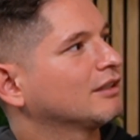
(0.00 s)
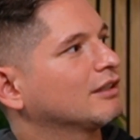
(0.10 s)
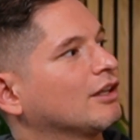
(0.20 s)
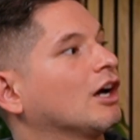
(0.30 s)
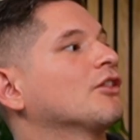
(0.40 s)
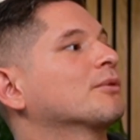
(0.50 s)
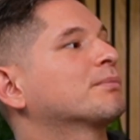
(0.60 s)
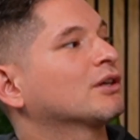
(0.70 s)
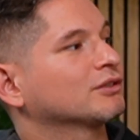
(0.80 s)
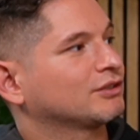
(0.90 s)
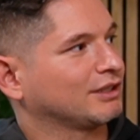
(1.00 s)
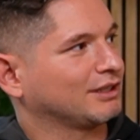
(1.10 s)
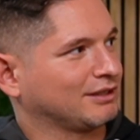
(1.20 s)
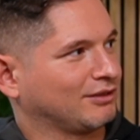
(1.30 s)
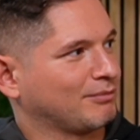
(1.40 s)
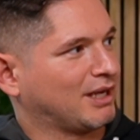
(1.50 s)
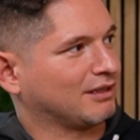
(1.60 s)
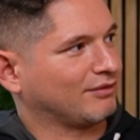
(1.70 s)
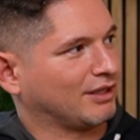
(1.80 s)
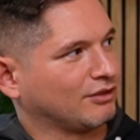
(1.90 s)
the other person is the main
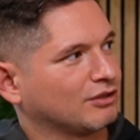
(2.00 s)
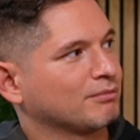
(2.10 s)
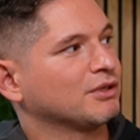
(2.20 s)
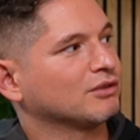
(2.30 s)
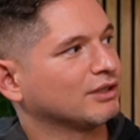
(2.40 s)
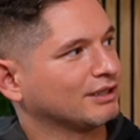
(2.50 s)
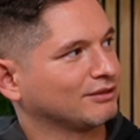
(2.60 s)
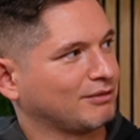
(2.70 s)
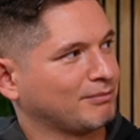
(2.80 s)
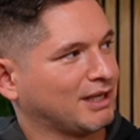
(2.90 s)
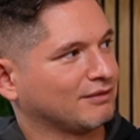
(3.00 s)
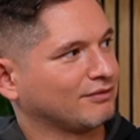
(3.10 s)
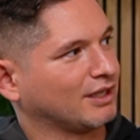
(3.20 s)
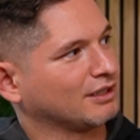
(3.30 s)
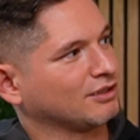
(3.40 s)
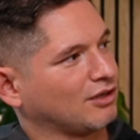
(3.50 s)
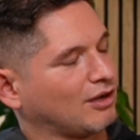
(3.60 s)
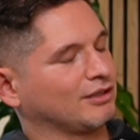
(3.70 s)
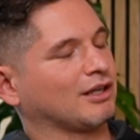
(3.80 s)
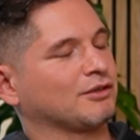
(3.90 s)
event, the community is the main event. You know,
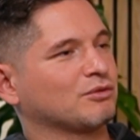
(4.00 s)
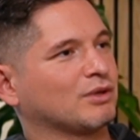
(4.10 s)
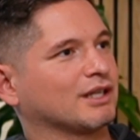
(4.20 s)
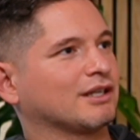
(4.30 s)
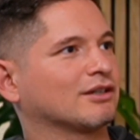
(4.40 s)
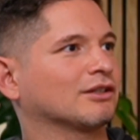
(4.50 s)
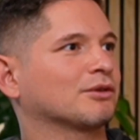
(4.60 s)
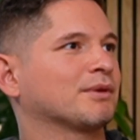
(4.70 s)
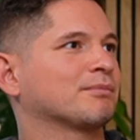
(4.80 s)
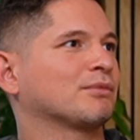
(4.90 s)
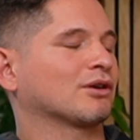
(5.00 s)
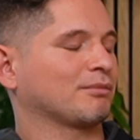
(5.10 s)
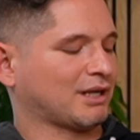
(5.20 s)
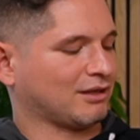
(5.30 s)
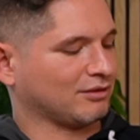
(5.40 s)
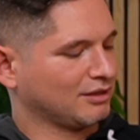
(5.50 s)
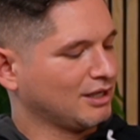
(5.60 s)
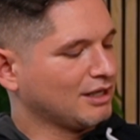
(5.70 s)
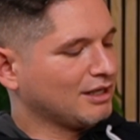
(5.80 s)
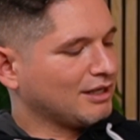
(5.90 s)
I do want to hear a little bit more about
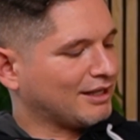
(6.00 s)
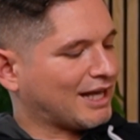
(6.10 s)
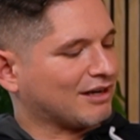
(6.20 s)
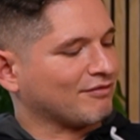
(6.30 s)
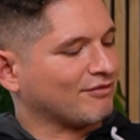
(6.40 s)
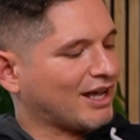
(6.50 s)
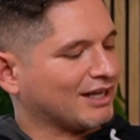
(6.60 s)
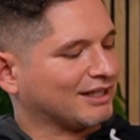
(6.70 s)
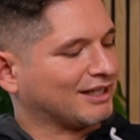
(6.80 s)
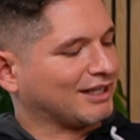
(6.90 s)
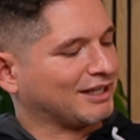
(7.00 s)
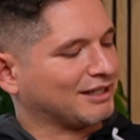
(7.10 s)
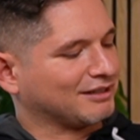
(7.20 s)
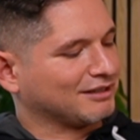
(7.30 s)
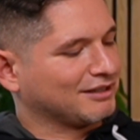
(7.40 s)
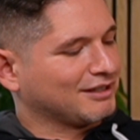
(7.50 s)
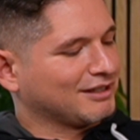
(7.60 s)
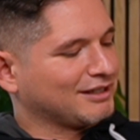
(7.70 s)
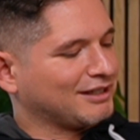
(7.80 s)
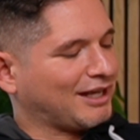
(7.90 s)
that event and
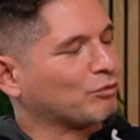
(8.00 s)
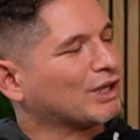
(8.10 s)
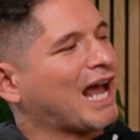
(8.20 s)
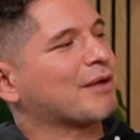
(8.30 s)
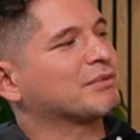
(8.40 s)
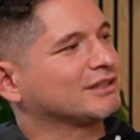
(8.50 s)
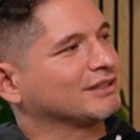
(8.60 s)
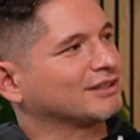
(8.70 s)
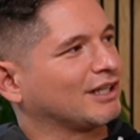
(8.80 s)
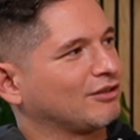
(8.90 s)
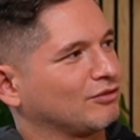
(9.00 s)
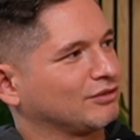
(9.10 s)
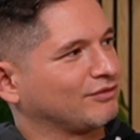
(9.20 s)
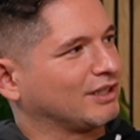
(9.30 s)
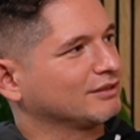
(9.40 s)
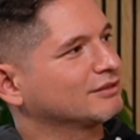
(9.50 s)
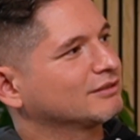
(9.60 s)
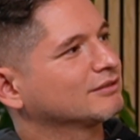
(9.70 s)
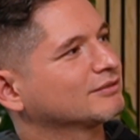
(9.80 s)
what happens inside those events.